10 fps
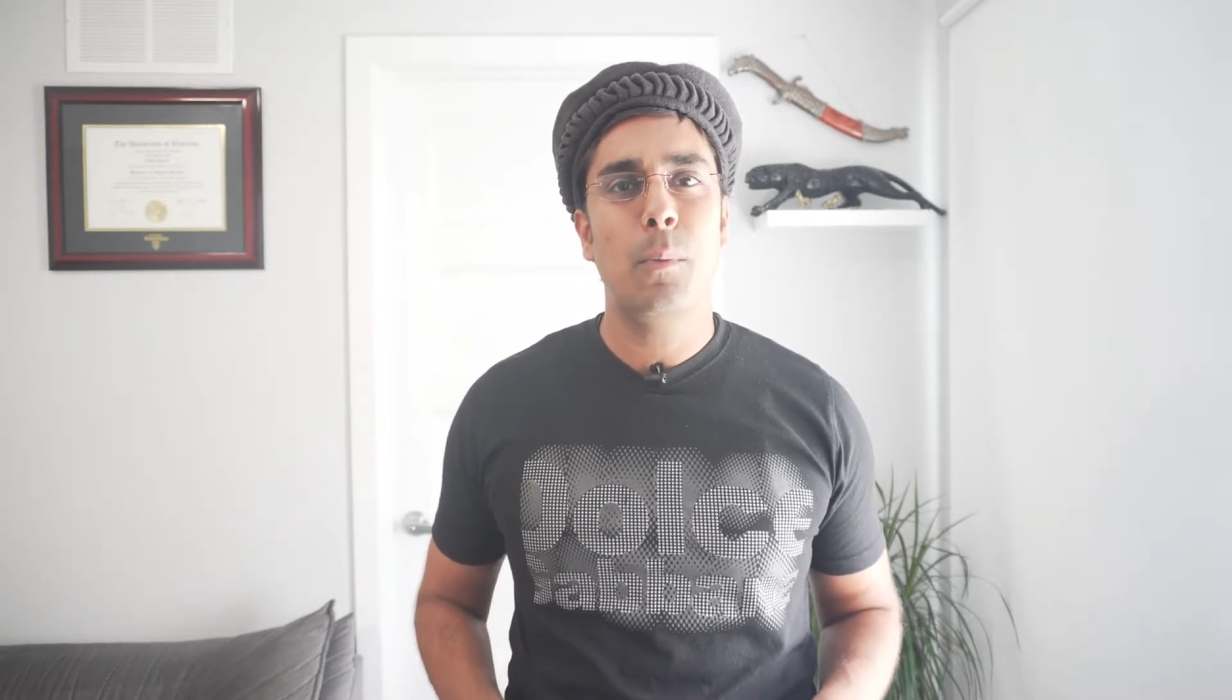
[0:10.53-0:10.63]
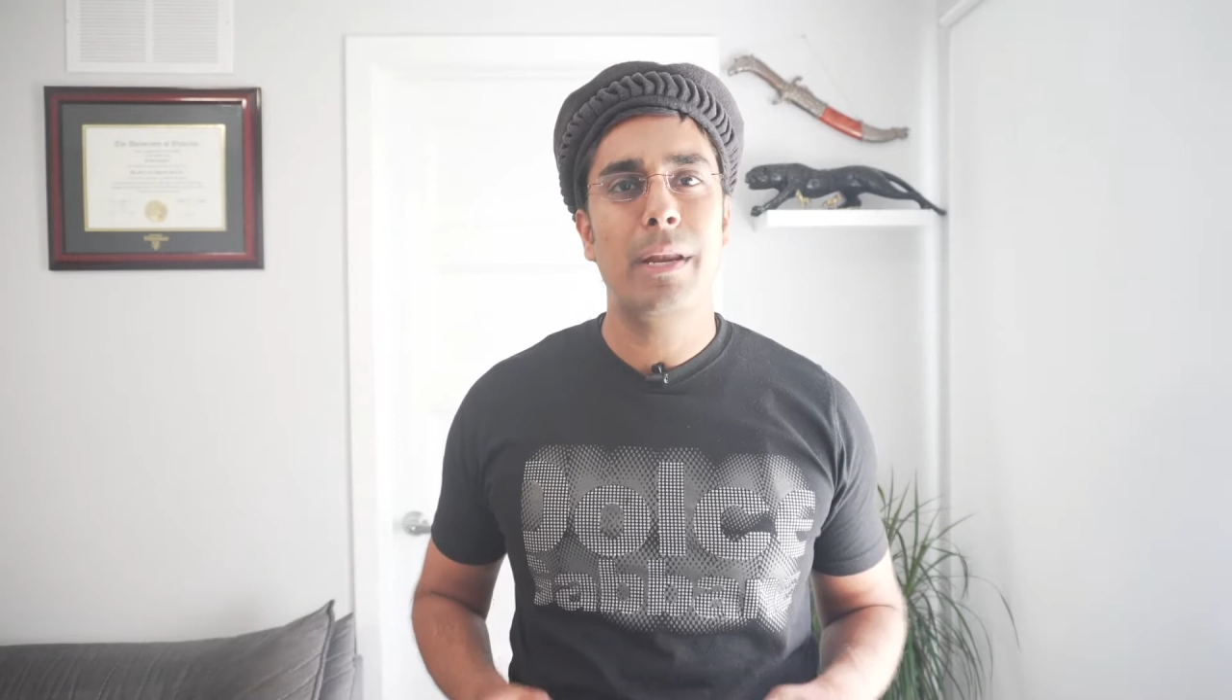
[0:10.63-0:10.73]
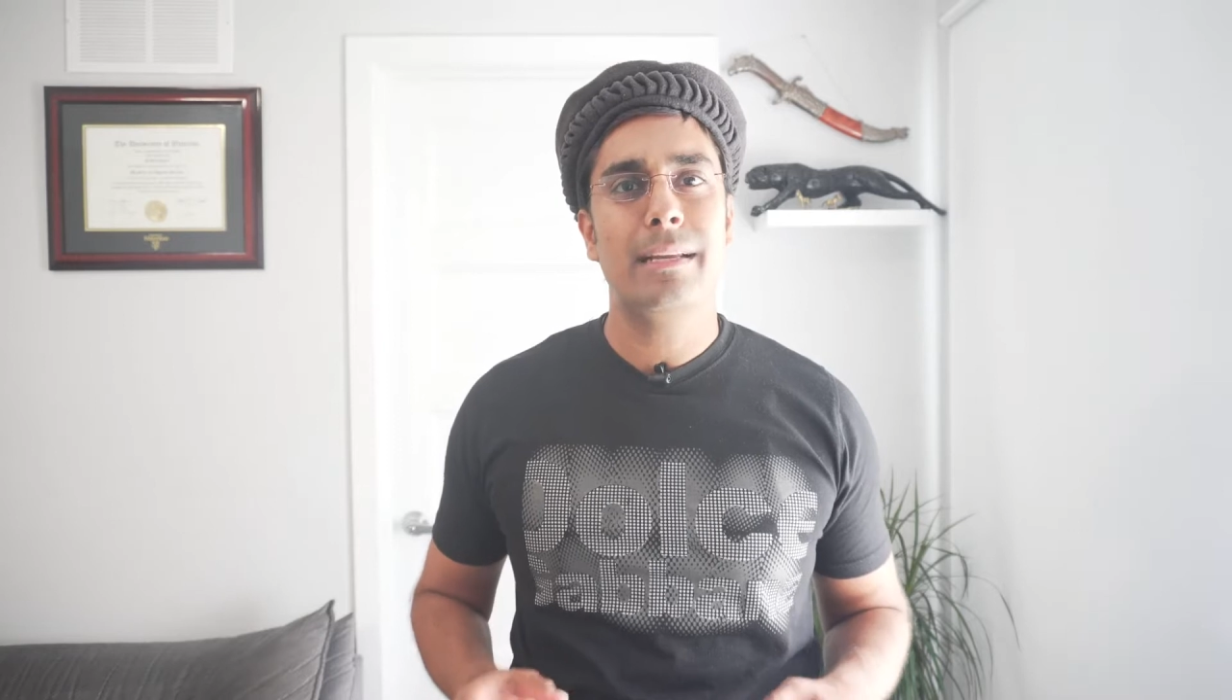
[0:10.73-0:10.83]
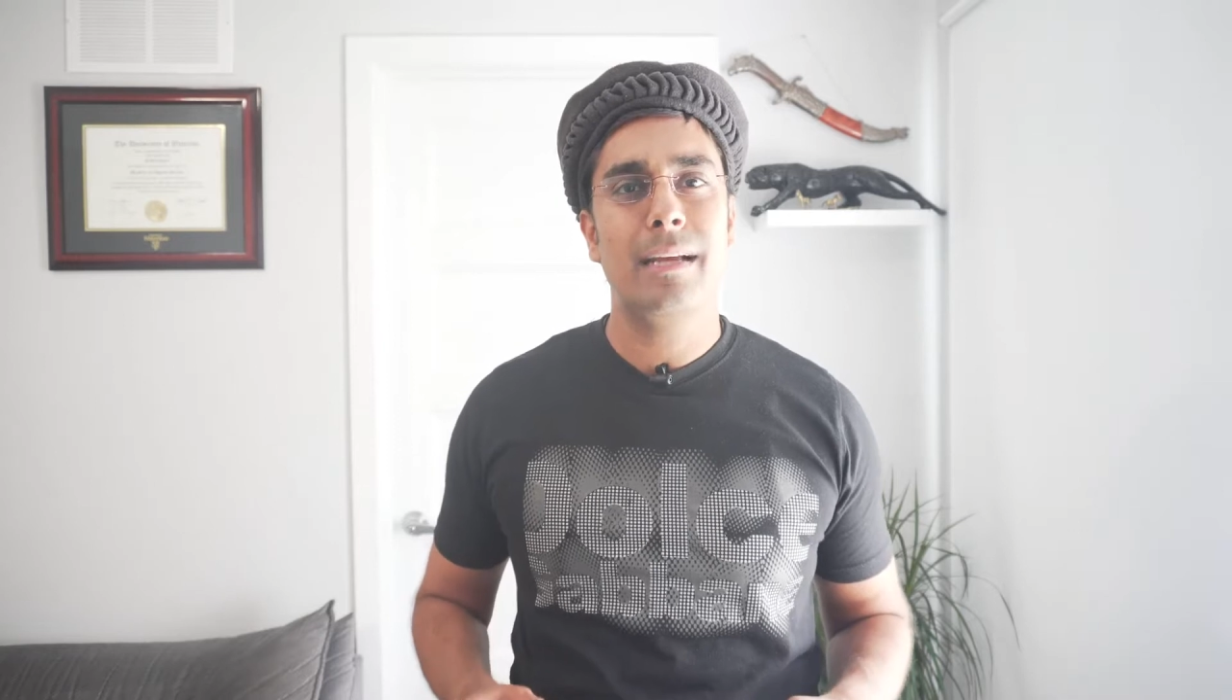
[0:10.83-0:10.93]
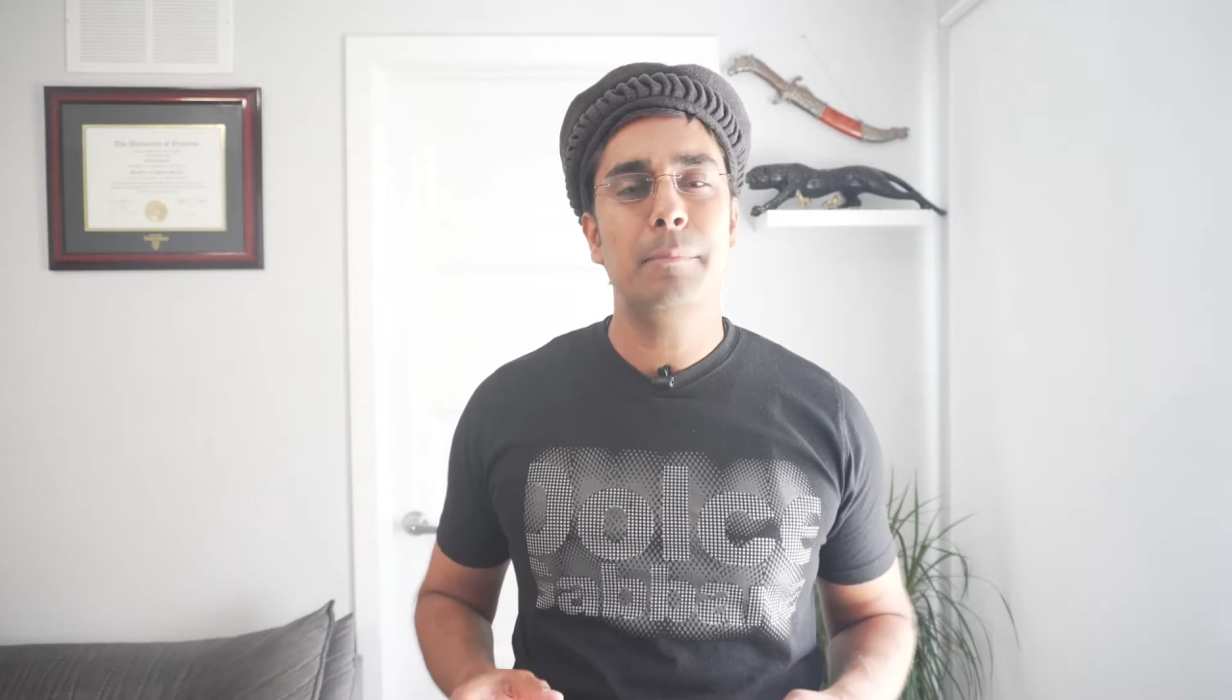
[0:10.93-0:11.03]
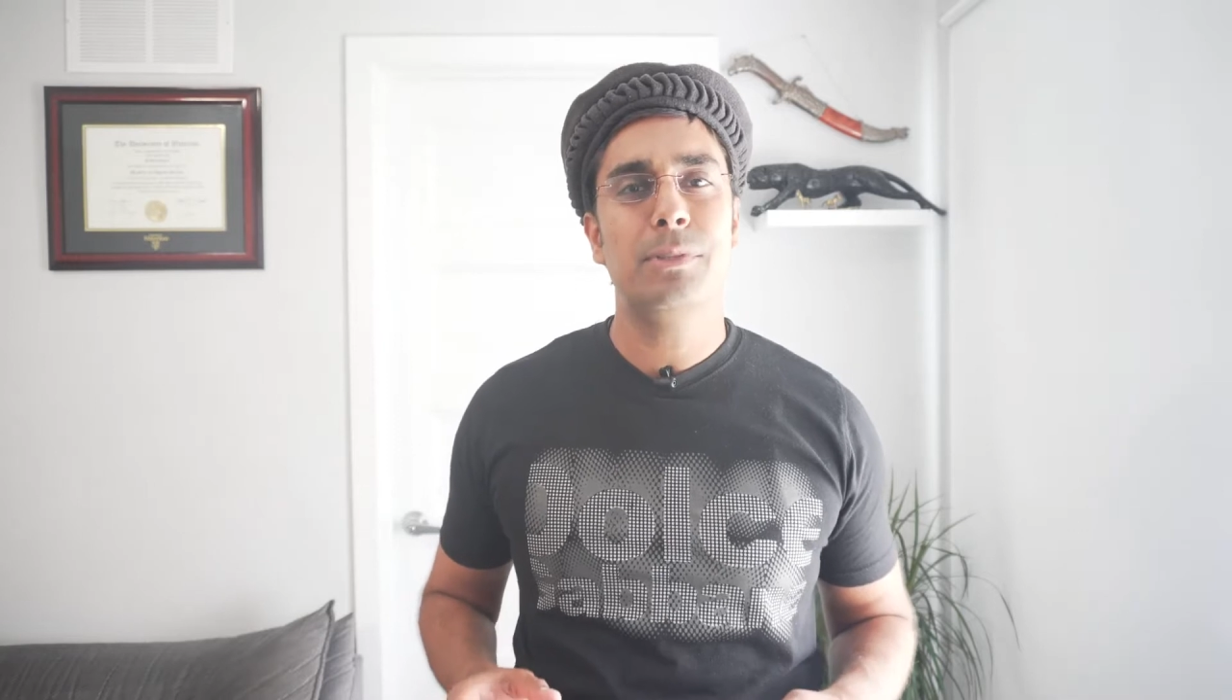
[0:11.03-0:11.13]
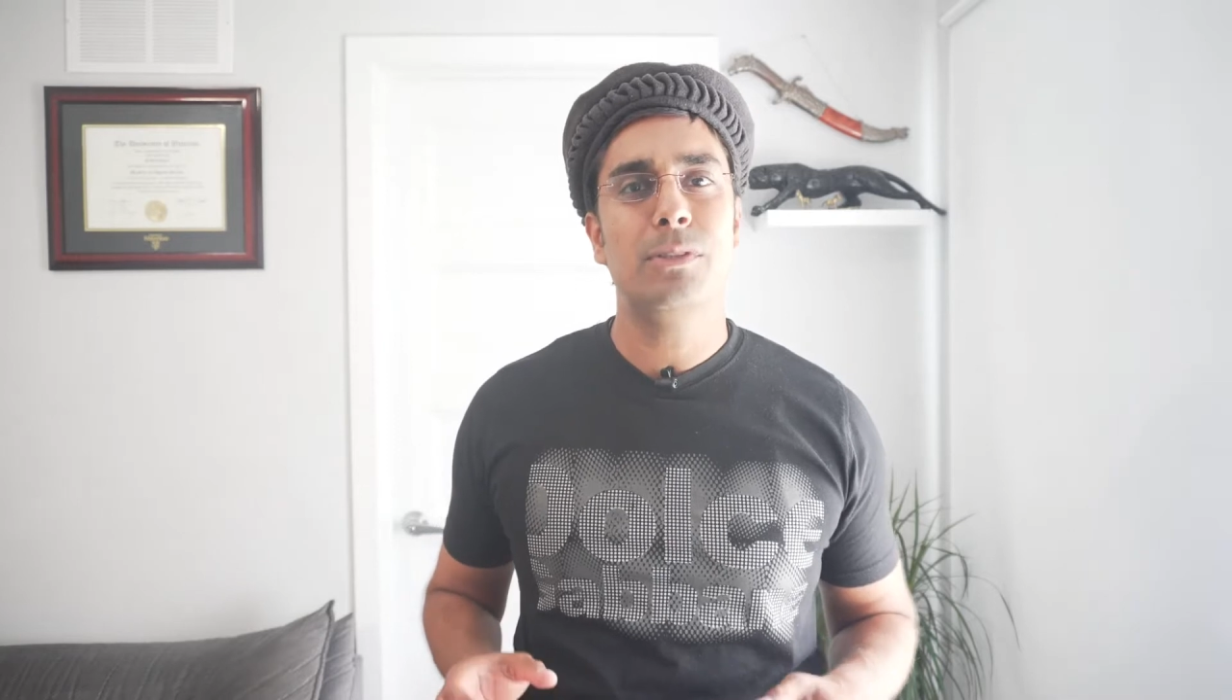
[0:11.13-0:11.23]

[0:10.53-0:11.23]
when it comes